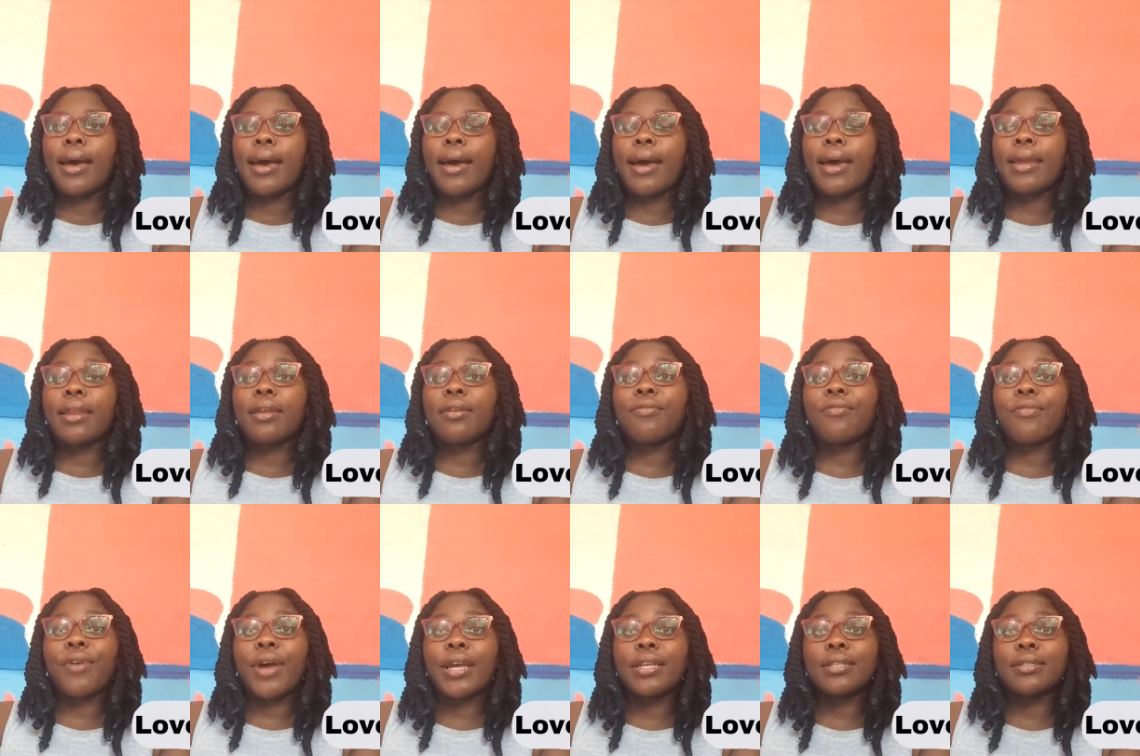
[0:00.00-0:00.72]
I'd
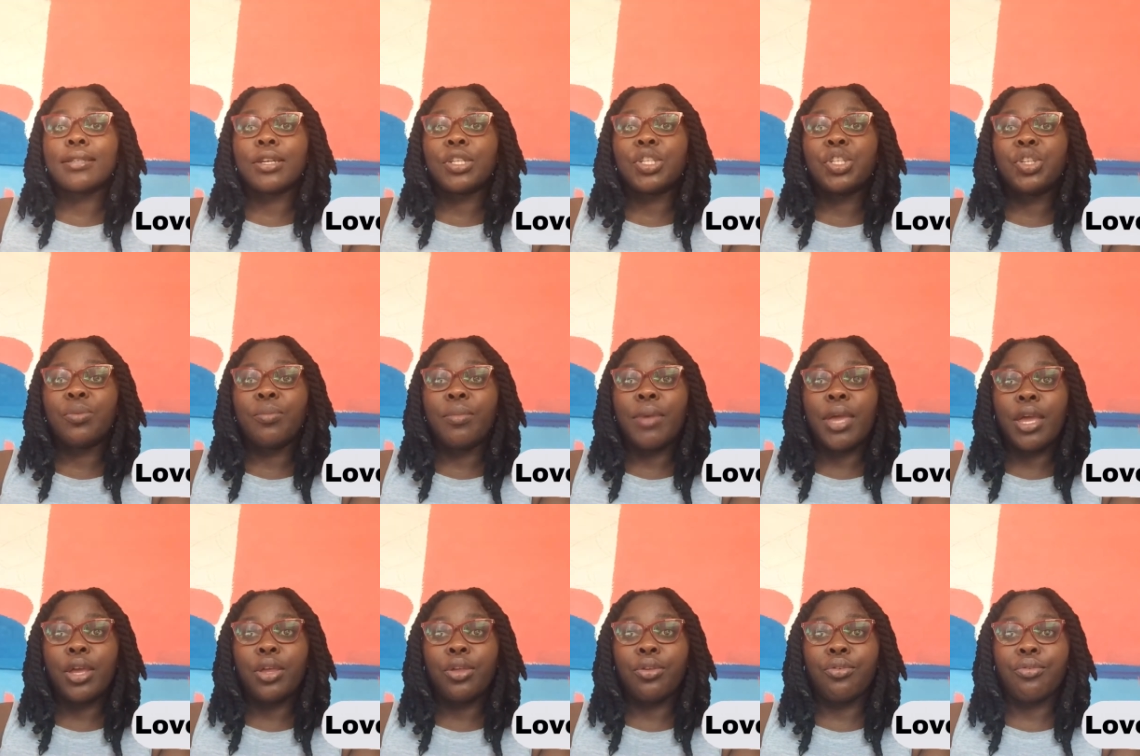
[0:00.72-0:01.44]
advise that you
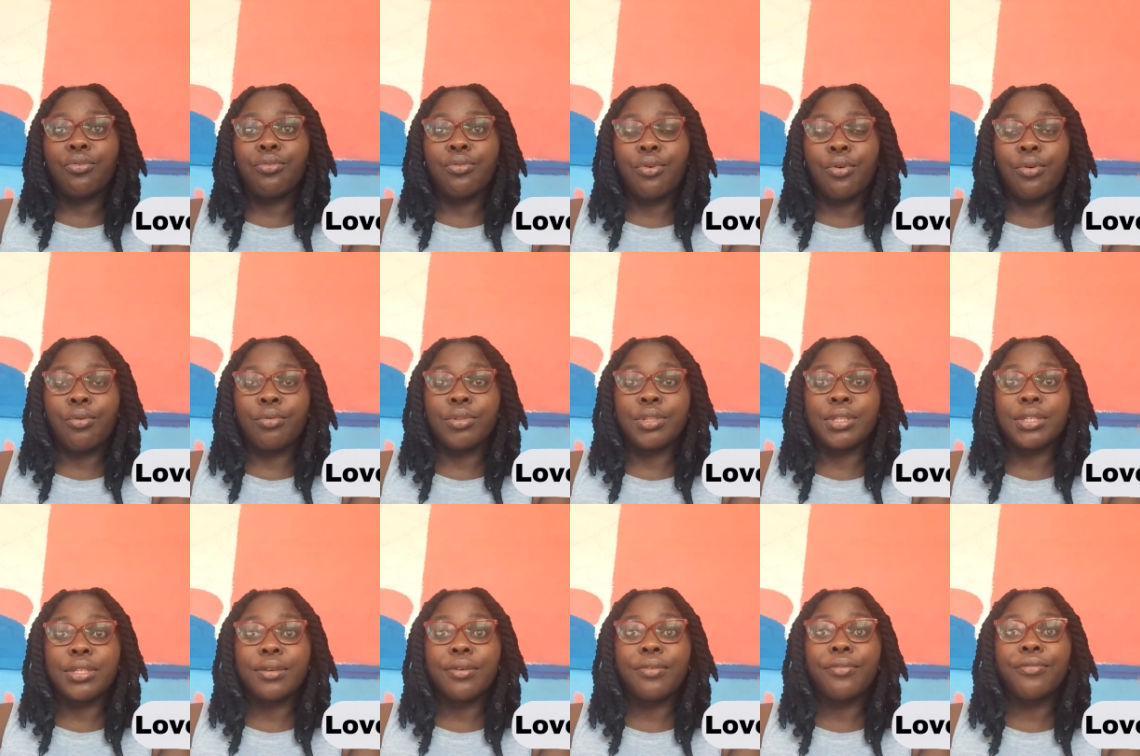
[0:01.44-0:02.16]
make your
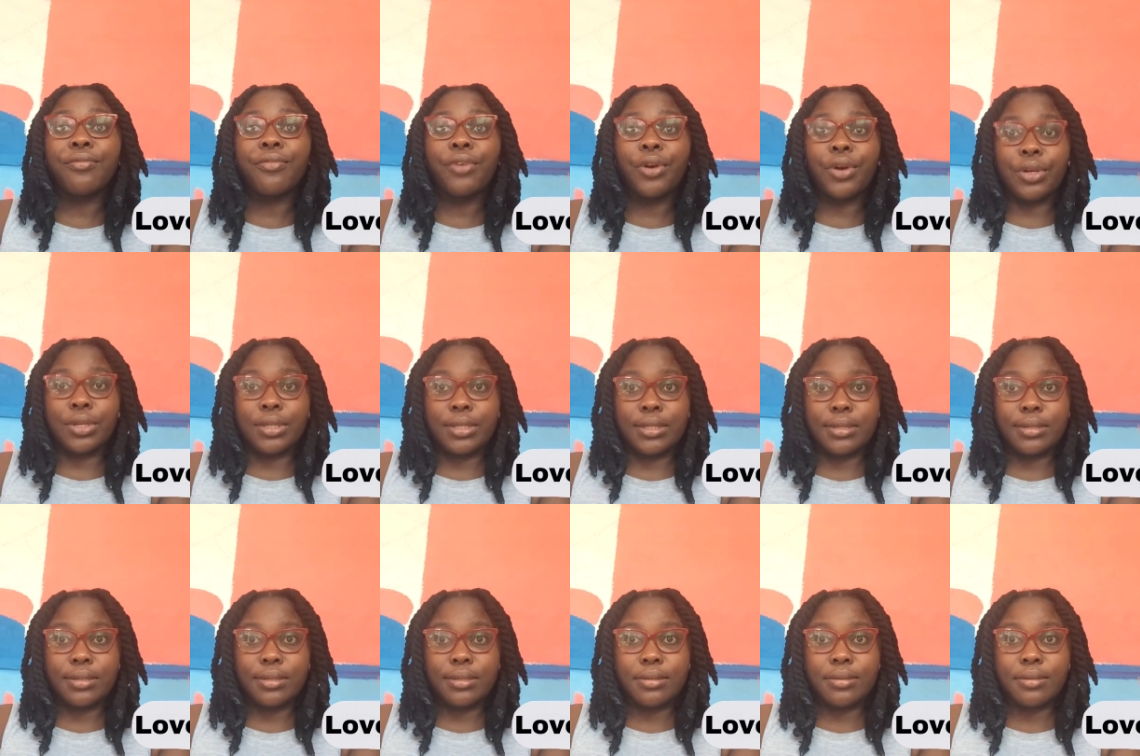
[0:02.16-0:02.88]
notes
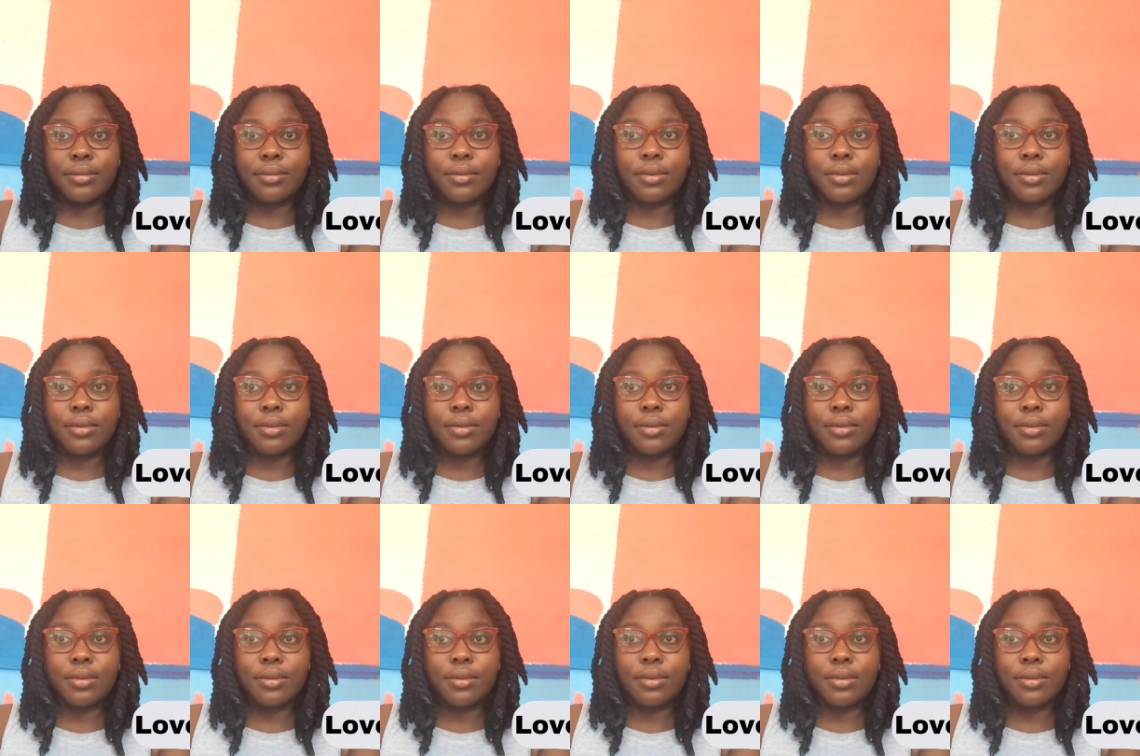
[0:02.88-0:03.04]
first.